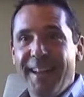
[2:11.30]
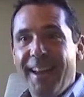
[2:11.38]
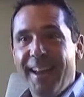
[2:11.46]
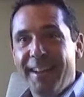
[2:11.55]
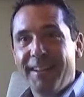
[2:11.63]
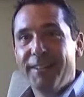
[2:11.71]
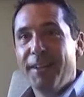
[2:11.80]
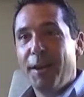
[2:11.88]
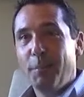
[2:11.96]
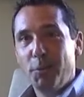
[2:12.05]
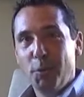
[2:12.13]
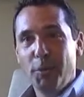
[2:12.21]
And
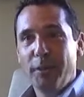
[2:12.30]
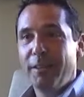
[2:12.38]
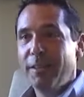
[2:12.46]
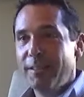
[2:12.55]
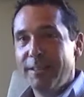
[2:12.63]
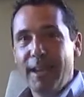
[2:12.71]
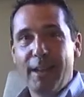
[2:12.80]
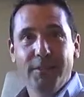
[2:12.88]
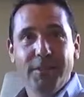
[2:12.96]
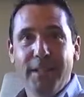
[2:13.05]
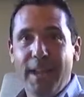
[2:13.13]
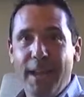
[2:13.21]
I'm doing this
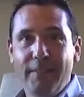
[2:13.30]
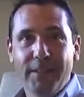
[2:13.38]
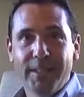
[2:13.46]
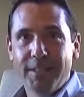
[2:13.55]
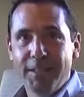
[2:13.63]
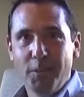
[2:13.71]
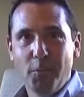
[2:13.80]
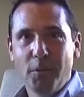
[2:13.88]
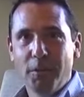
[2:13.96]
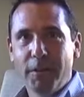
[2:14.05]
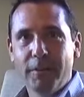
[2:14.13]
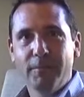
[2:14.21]
housing advocacy
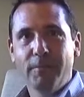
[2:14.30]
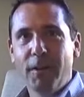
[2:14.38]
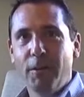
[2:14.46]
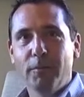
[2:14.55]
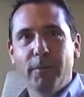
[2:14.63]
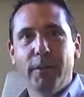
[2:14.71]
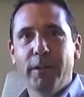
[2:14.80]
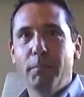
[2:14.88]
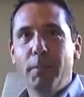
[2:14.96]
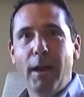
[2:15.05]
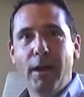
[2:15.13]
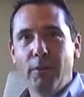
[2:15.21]
work and felt very
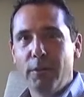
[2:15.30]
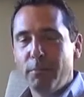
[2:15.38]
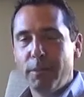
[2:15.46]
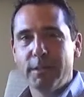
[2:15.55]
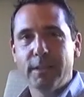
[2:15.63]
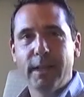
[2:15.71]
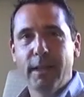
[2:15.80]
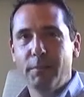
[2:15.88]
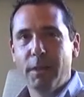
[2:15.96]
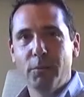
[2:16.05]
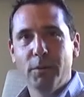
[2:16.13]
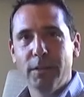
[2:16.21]
empowered because I had
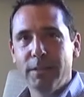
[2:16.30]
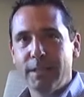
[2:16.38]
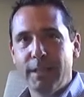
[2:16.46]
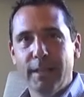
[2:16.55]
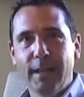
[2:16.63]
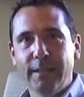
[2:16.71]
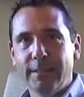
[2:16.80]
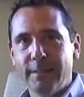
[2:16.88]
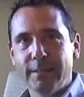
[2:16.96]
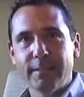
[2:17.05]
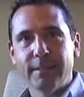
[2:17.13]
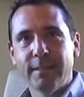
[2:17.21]
my real estate
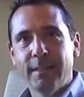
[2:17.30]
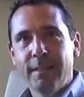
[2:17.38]
license,